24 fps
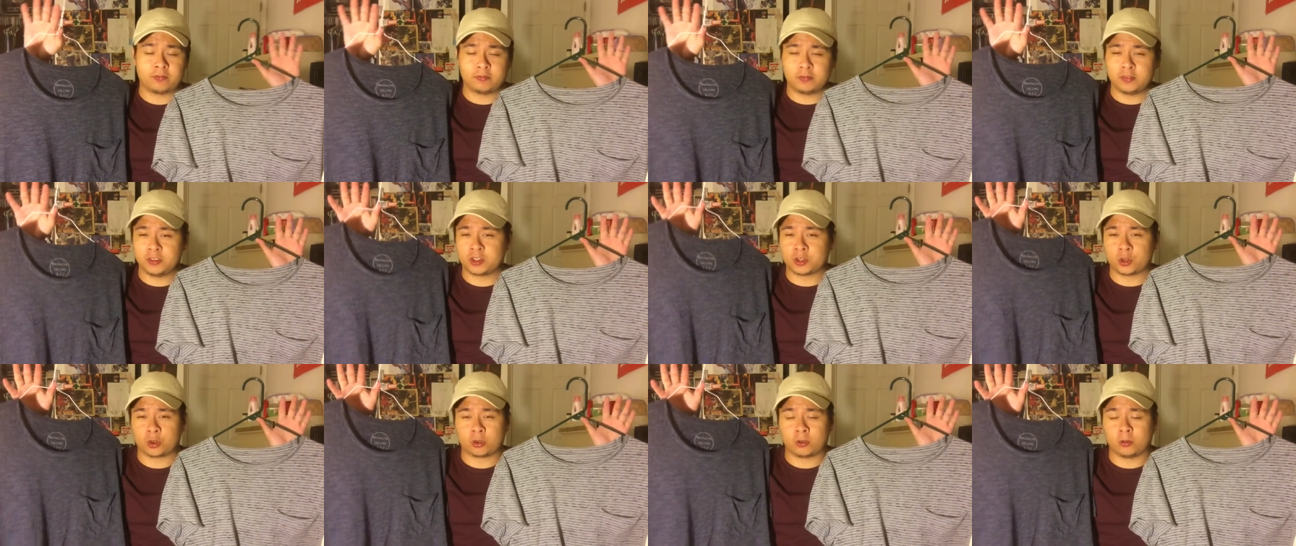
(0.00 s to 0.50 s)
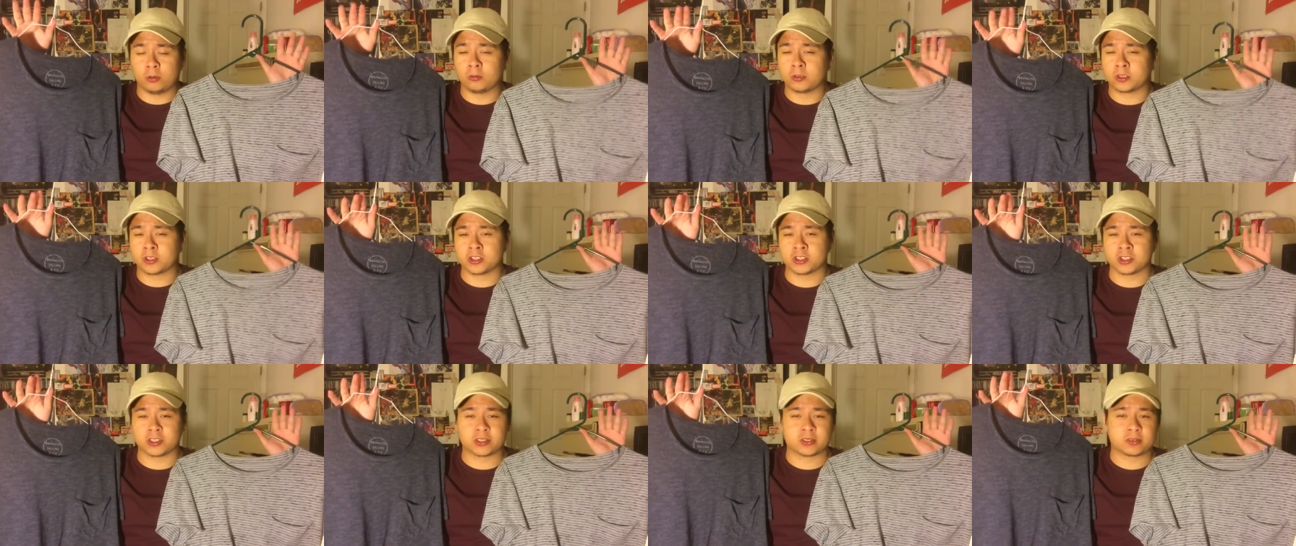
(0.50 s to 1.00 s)
in total,
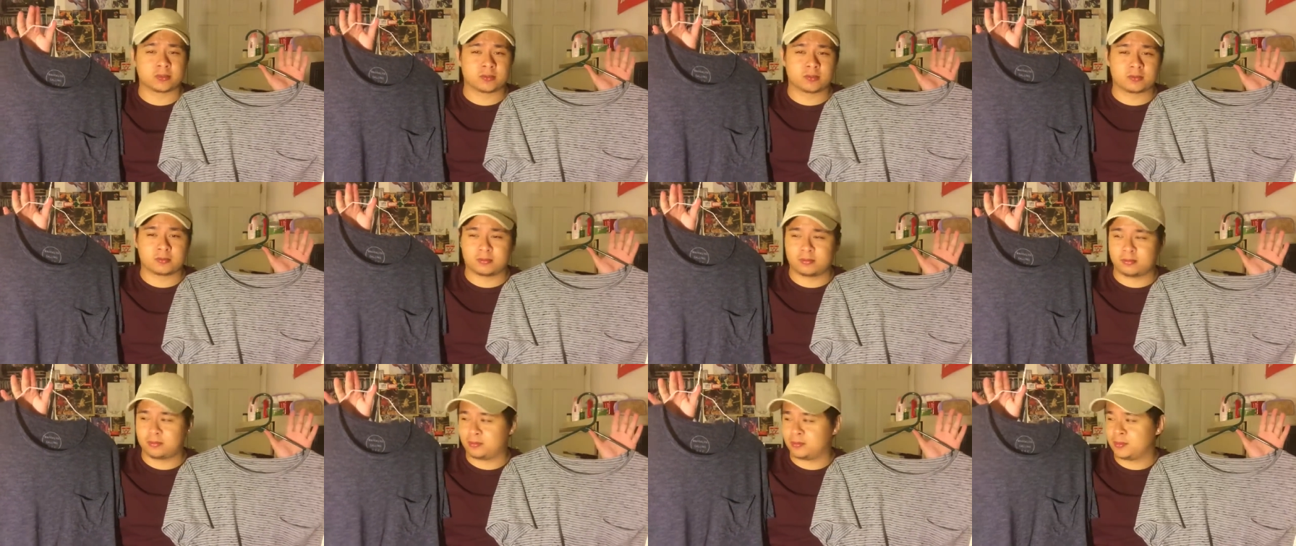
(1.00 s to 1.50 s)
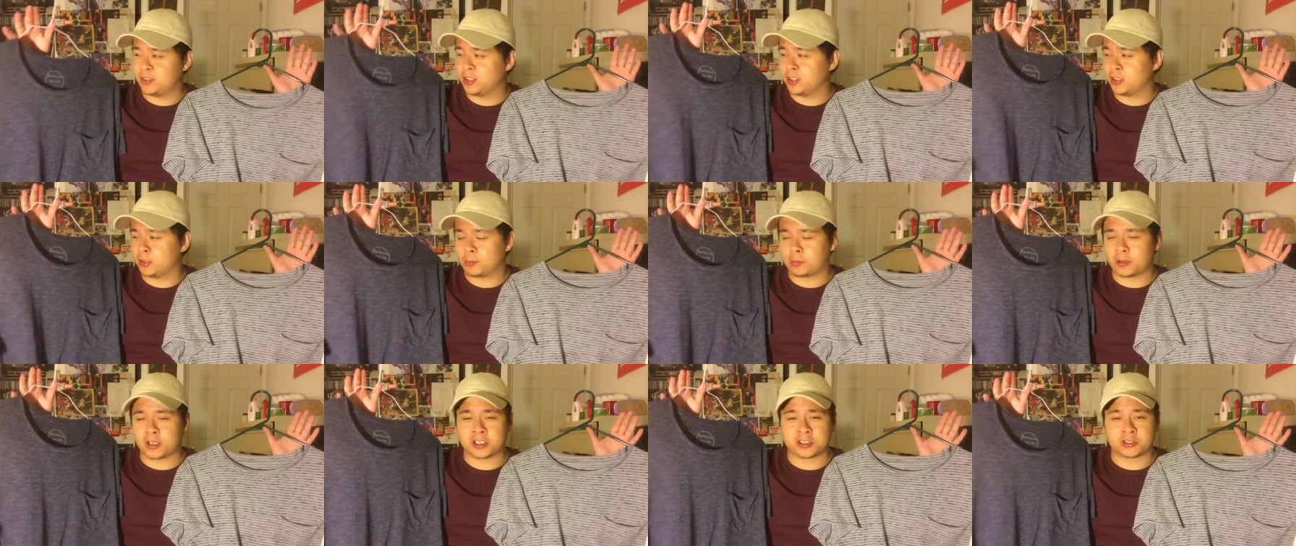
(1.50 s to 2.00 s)
which is, you know, the
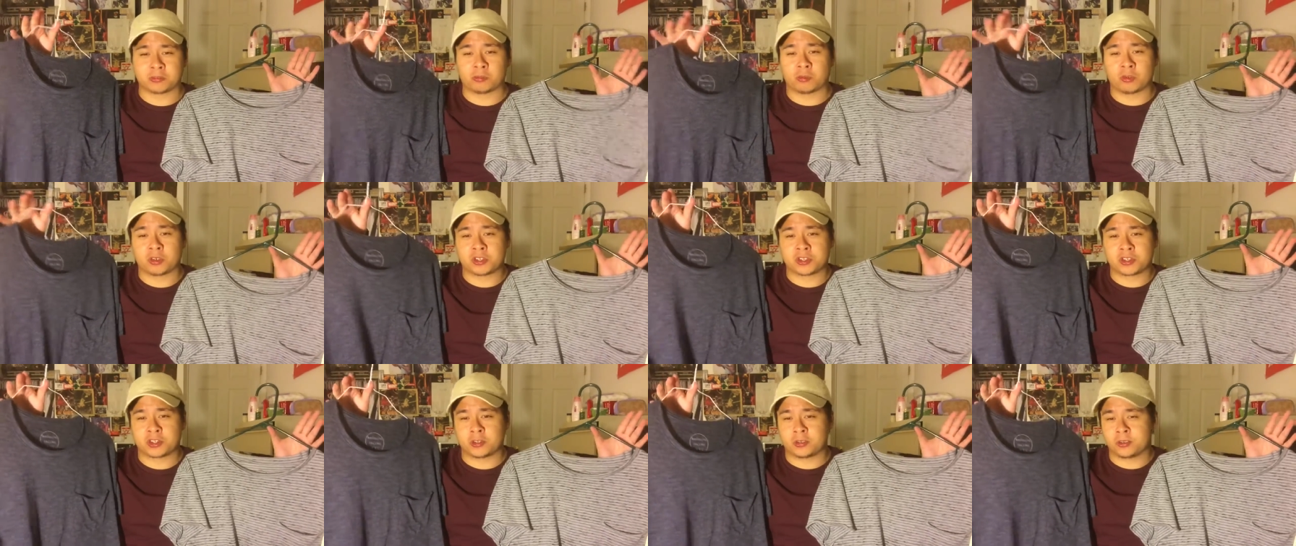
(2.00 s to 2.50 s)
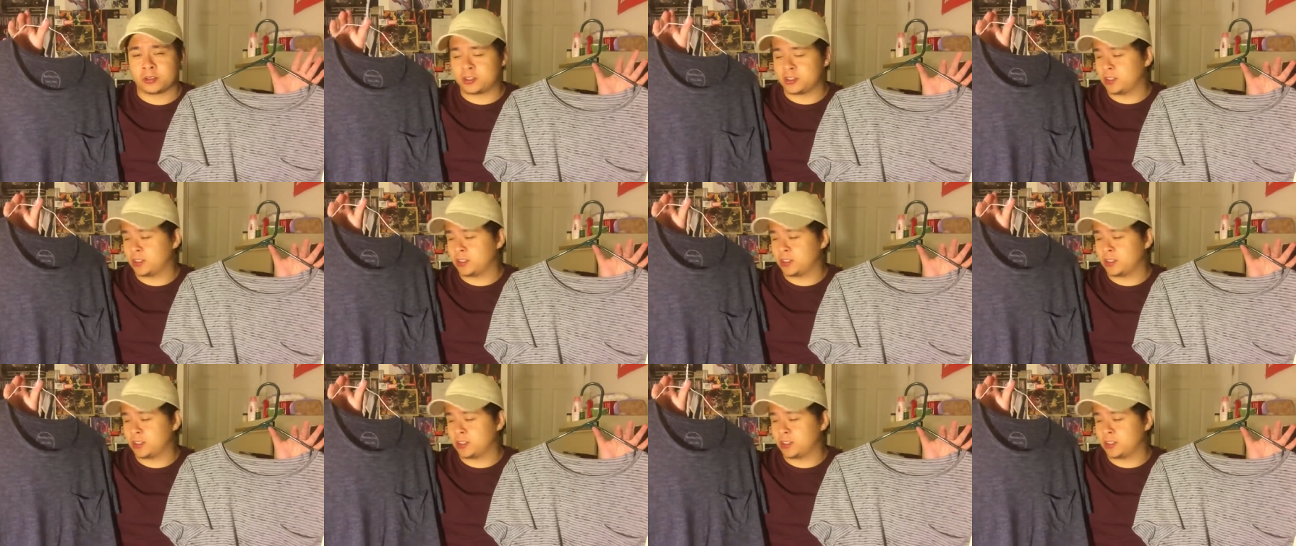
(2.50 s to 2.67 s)
price of one shirt.